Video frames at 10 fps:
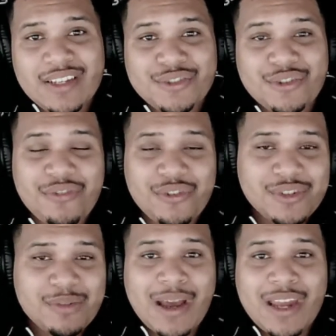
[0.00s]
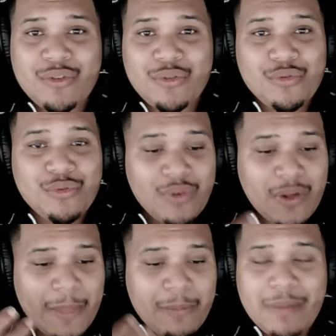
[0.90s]
So if you're somebody who
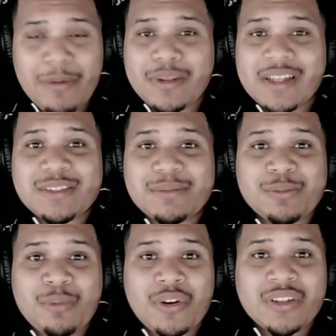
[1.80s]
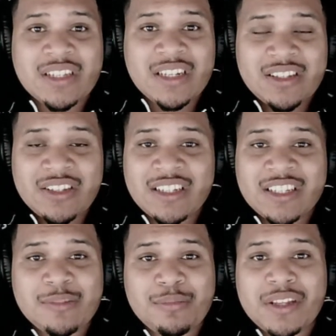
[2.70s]
maybe plays some sports and it took
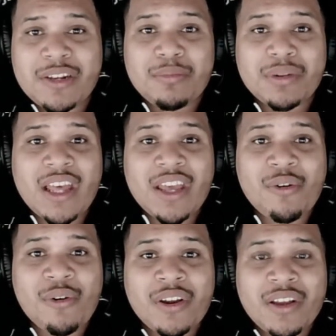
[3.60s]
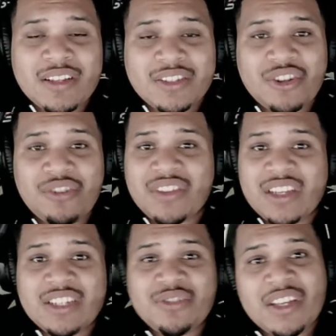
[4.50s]
discipline to play, or certain
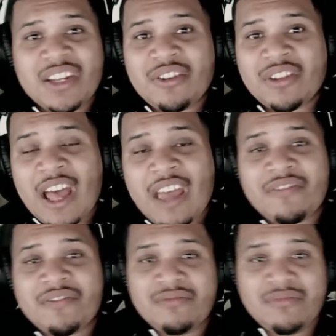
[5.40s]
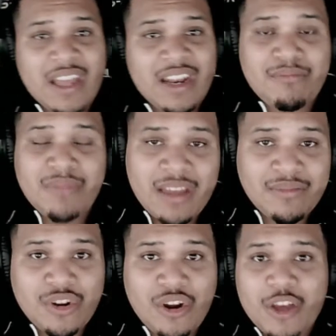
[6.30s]
things you did in your life that
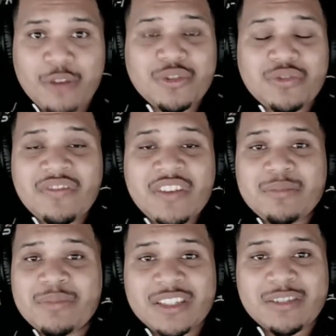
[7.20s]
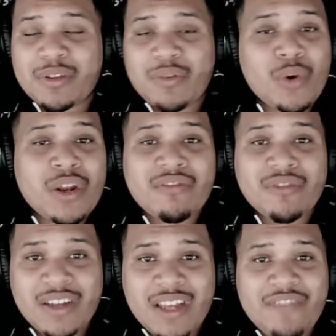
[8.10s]
you know helped you develop discipline
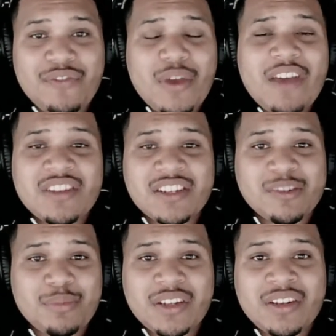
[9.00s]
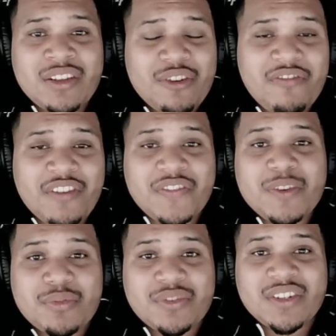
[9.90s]
whatever if you have discipline you're
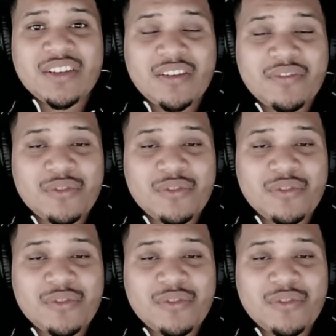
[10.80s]
50% of the